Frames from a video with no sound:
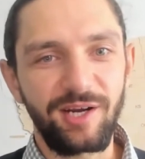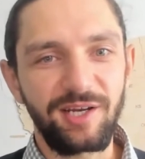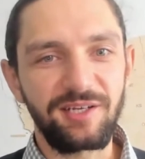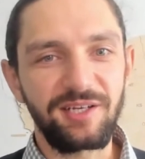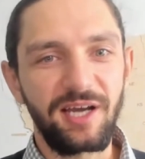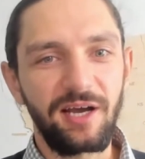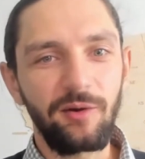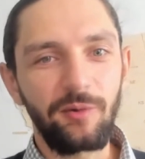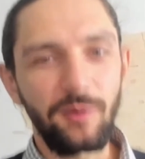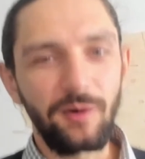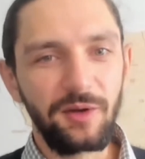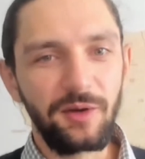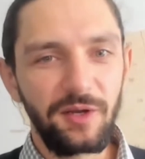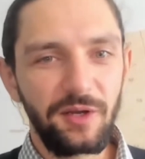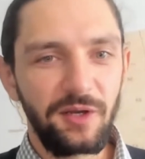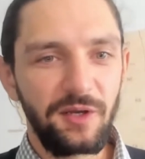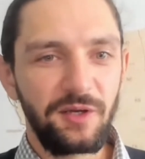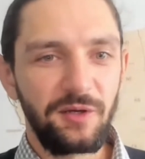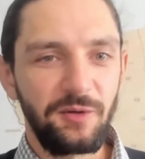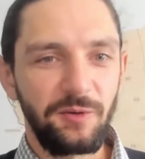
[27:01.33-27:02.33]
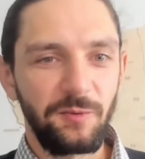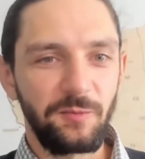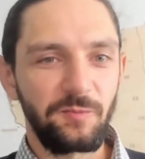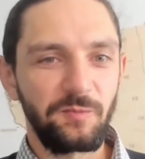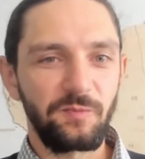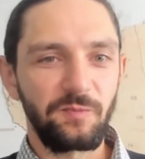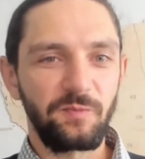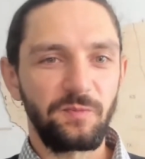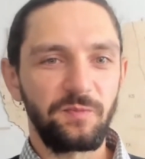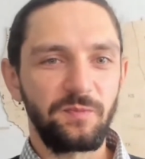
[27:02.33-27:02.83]
now,
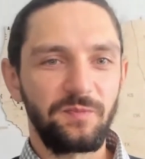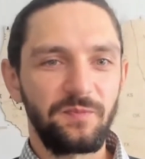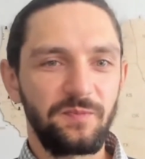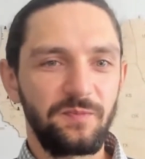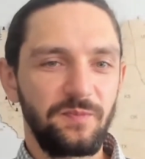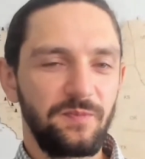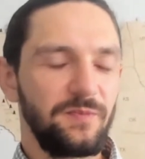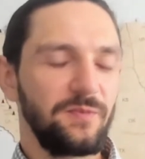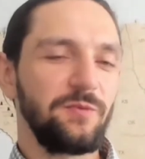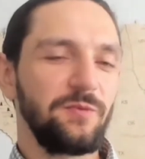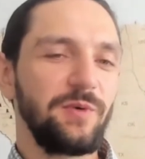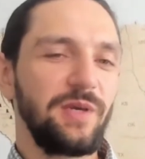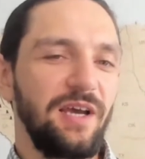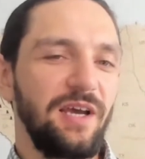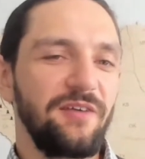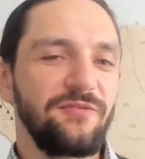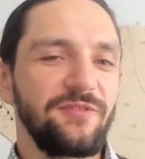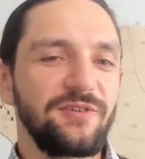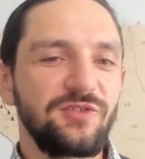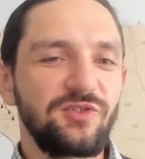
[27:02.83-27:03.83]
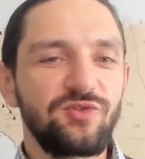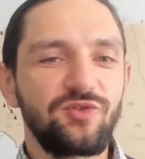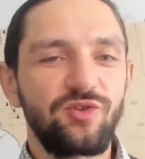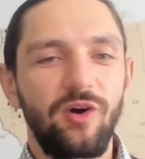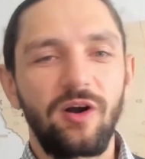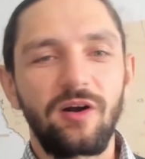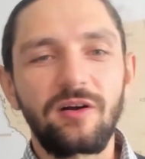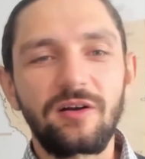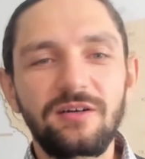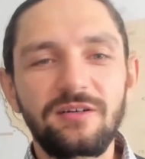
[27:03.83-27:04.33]
we have a
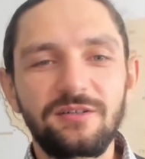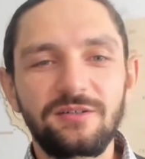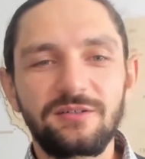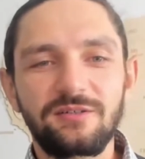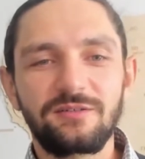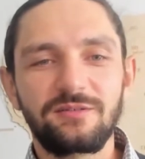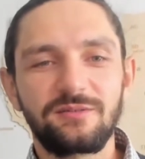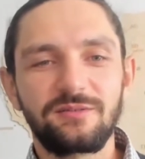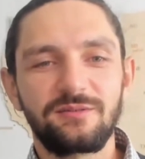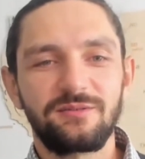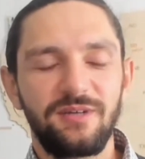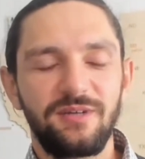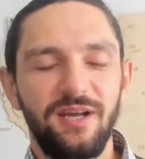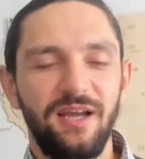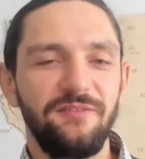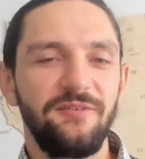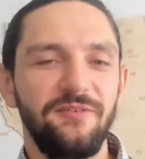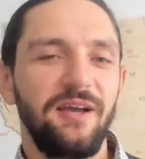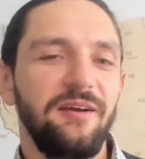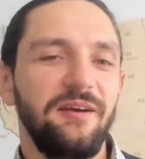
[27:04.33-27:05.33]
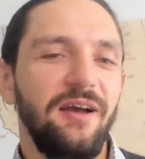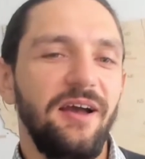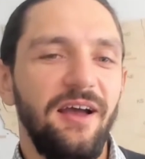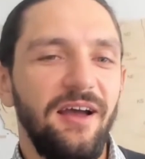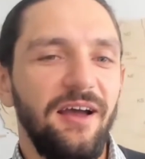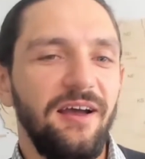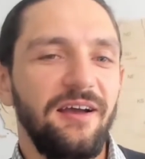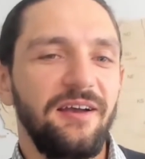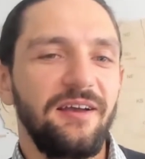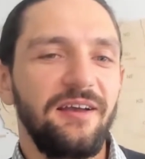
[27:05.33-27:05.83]
strong.
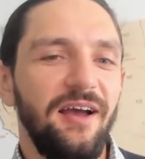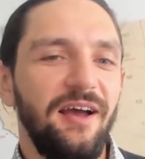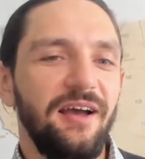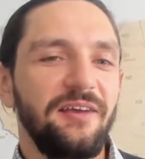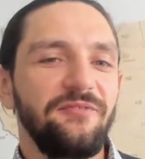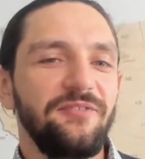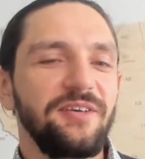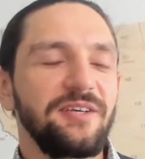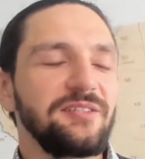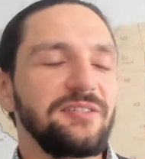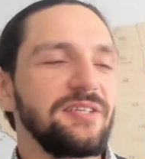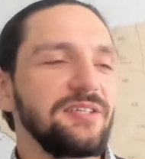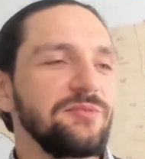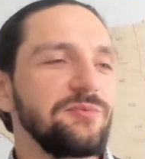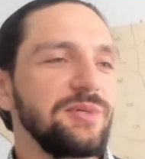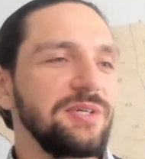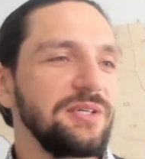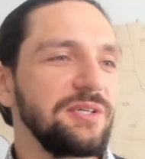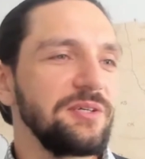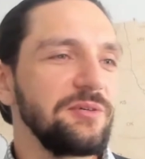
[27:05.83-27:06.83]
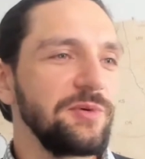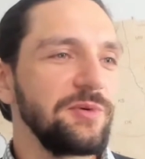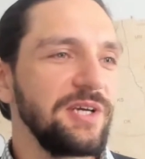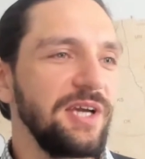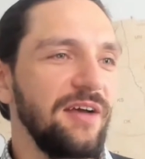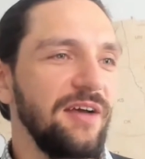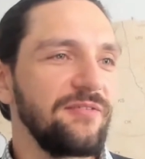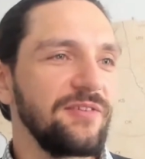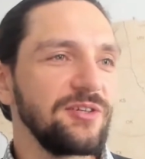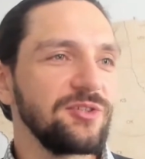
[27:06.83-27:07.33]
I think that we
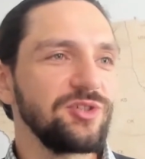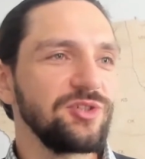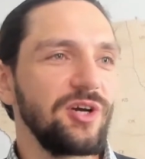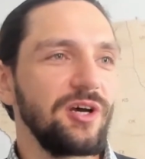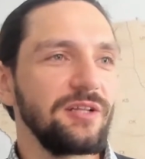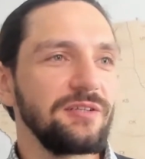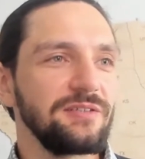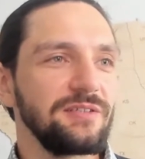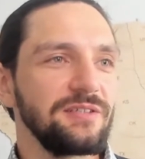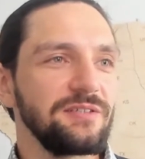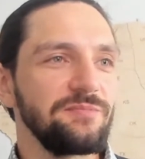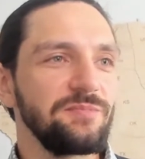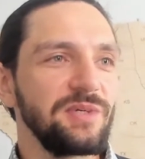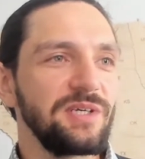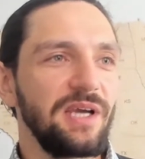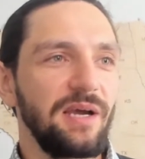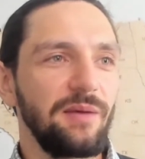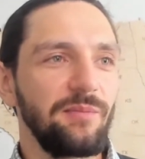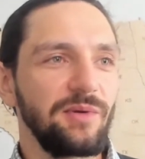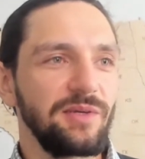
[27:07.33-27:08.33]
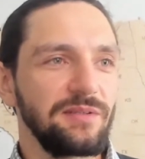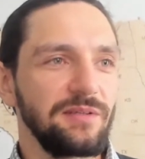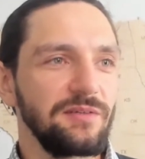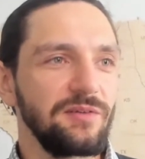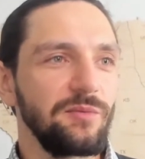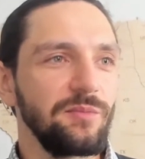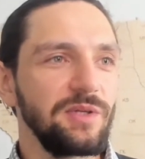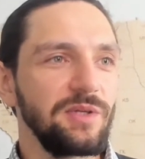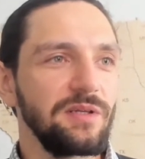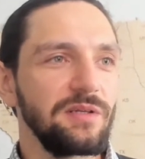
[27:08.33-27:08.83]
have a shot at becoming the
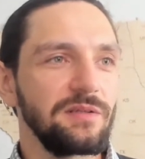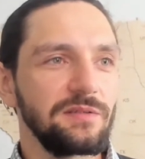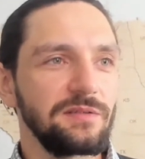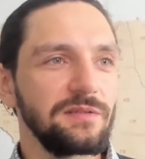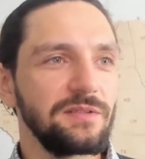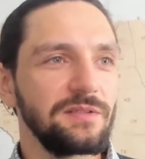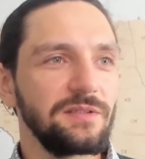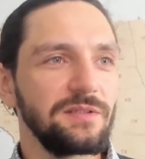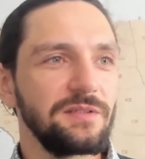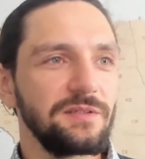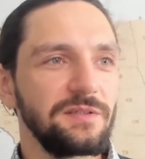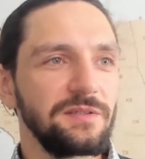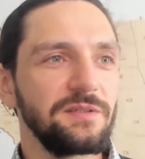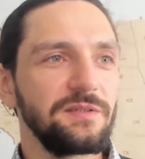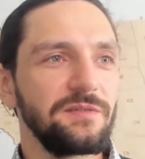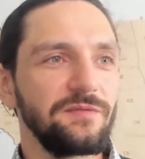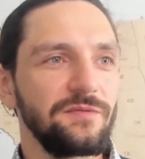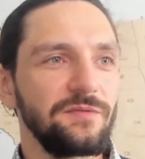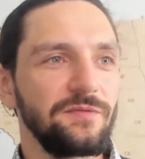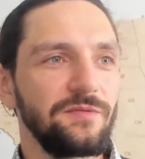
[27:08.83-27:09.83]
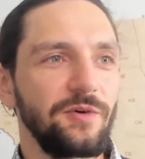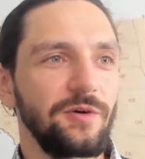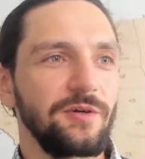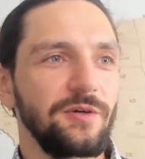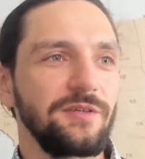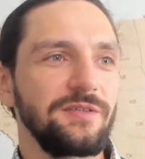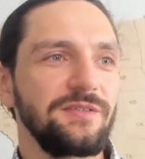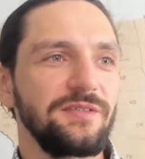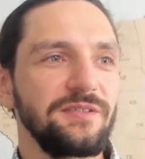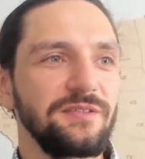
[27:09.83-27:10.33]
dominant
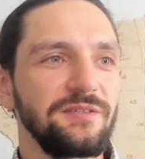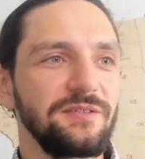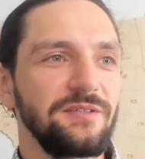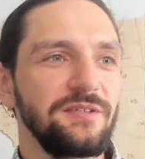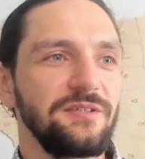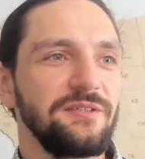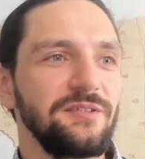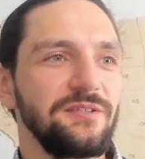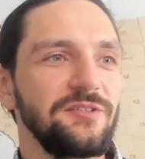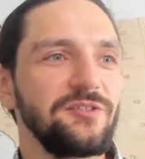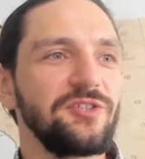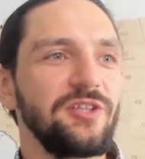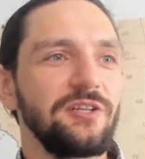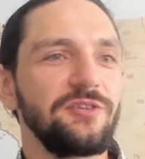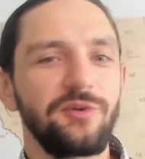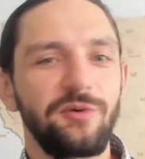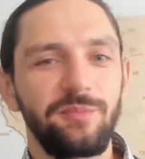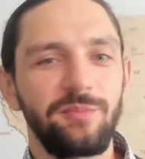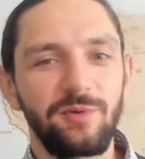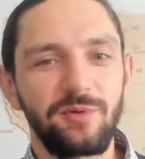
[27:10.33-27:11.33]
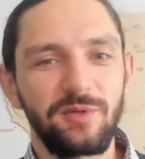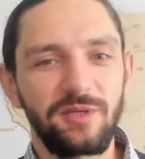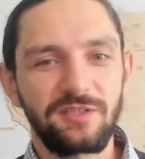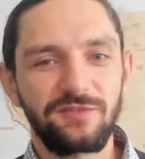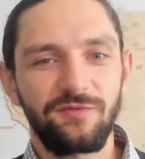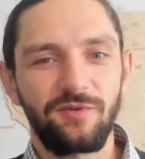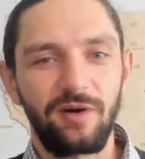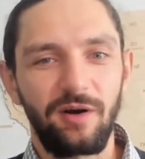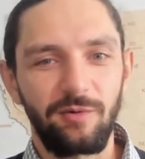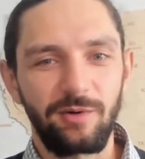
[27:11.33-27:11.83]
force in digital
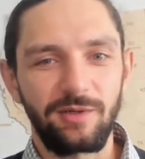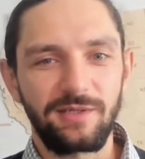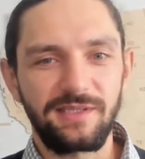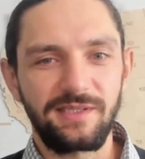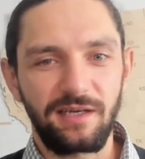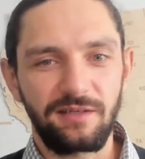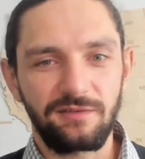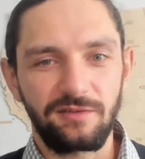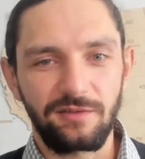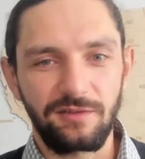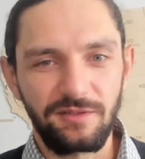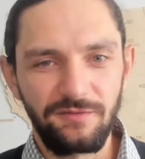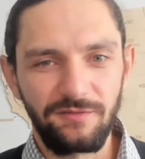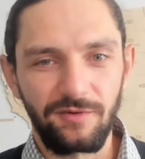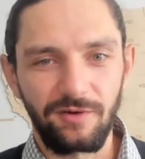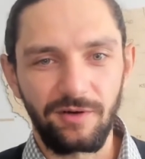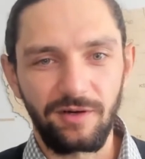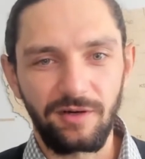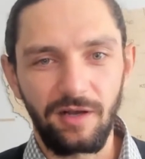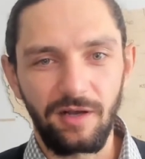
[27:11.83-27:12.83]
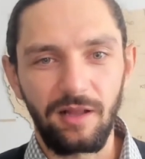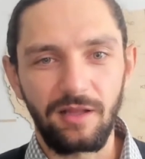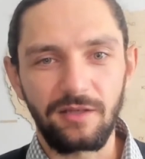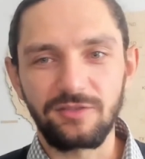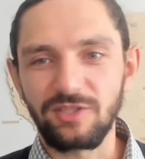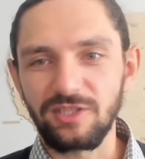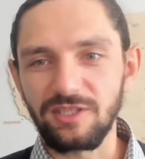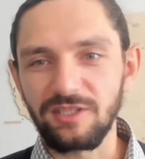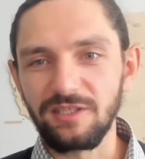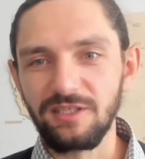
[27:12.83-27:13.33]
therapeutics for our sector, for
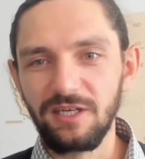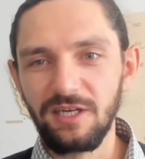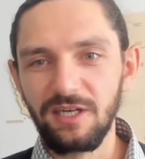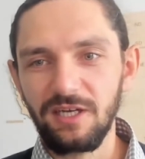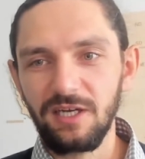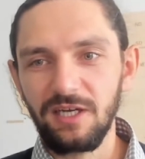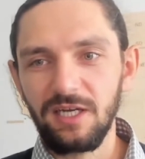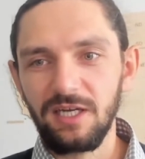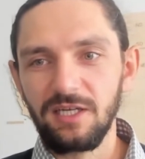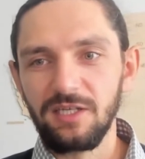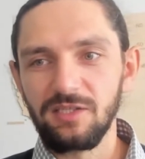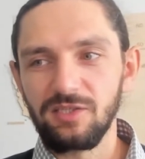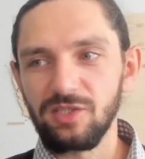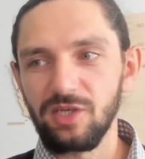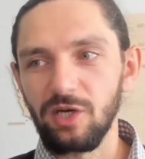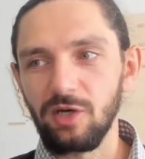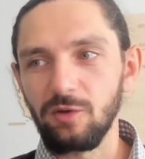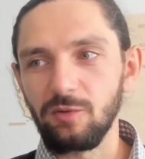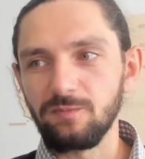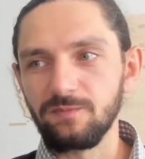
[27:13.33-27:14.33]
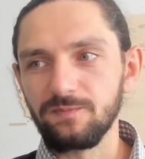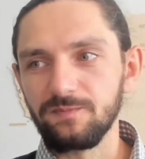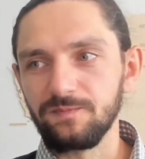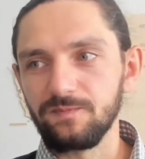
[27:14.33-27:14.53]
oncology. So